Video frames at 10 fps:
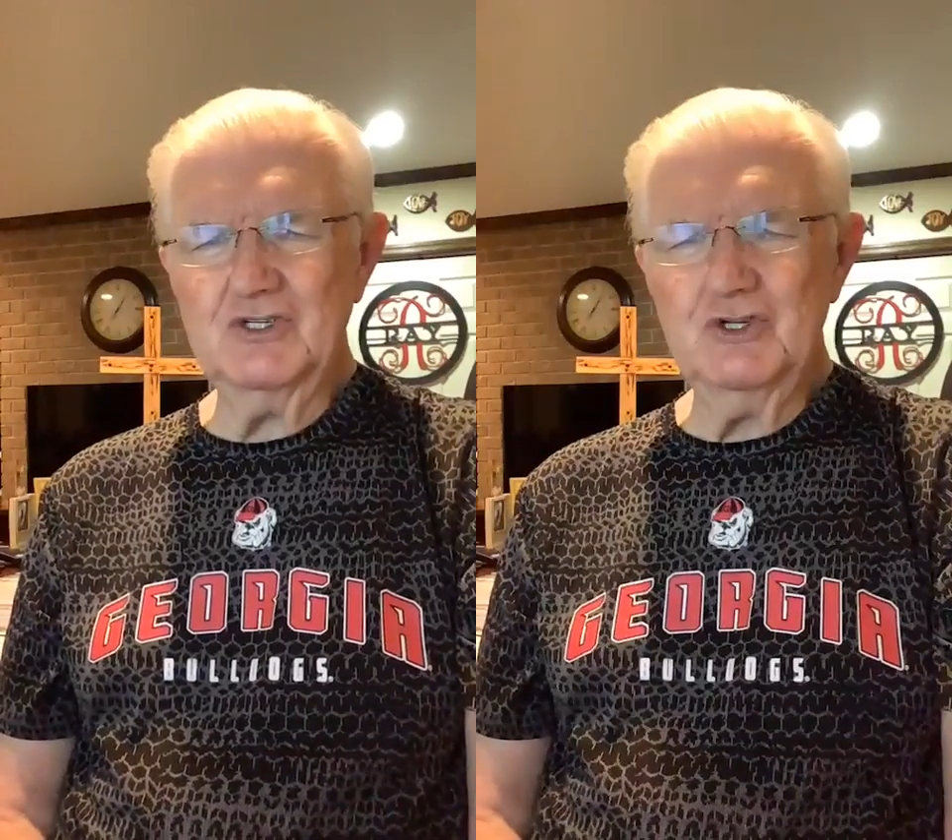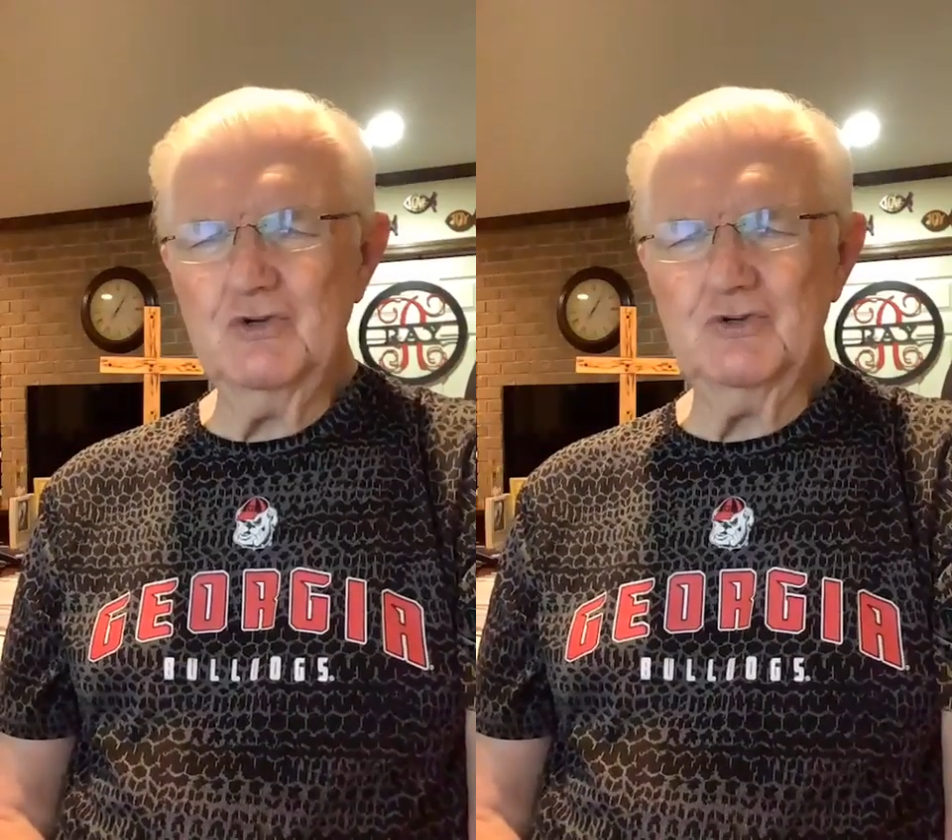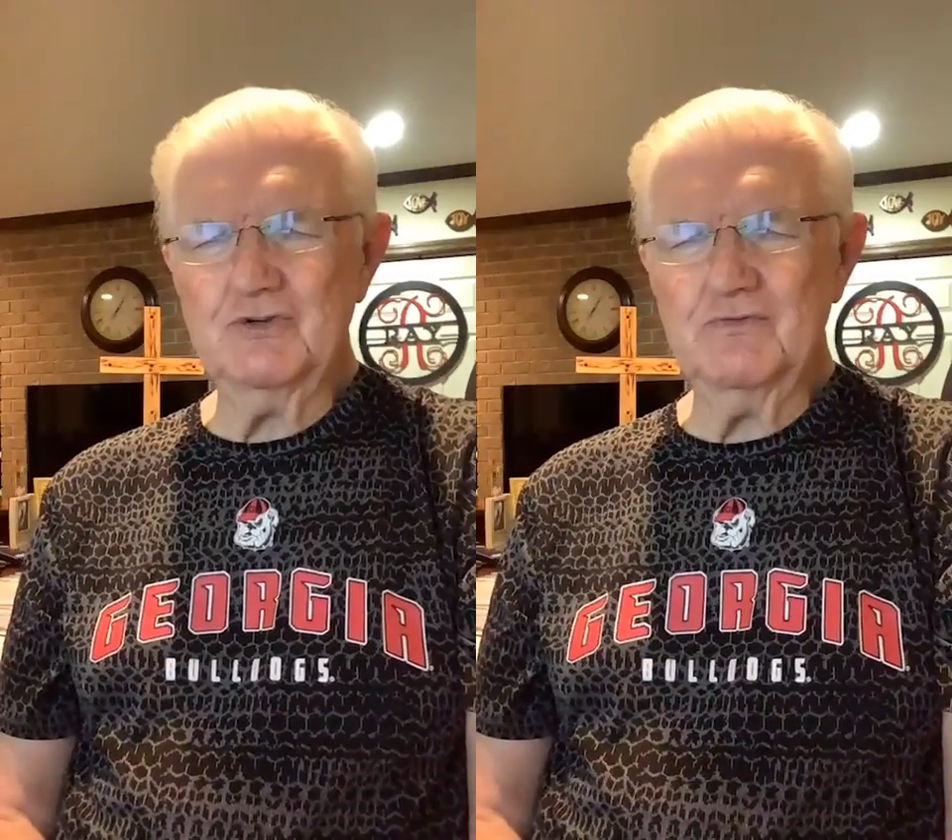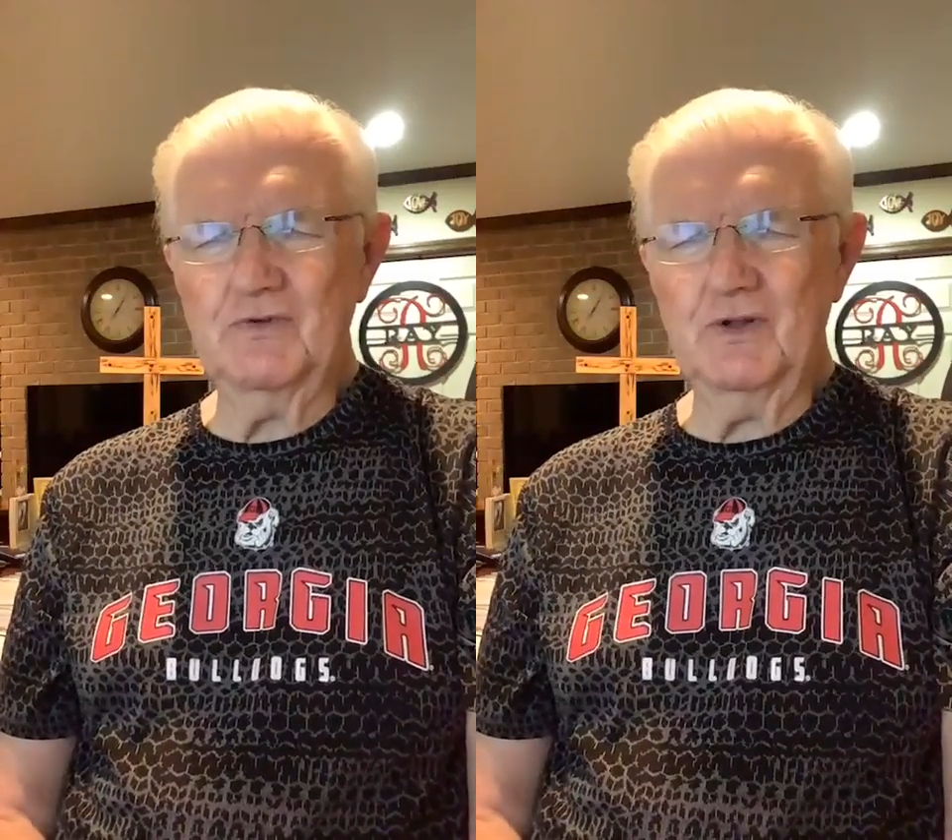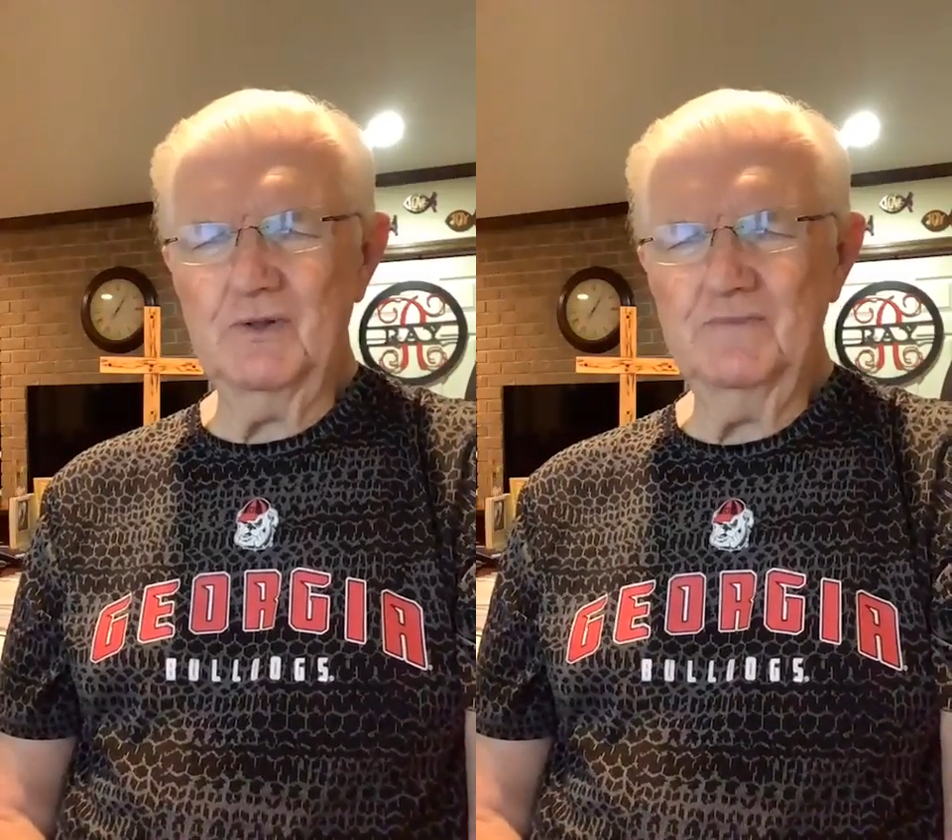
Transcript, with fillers: useful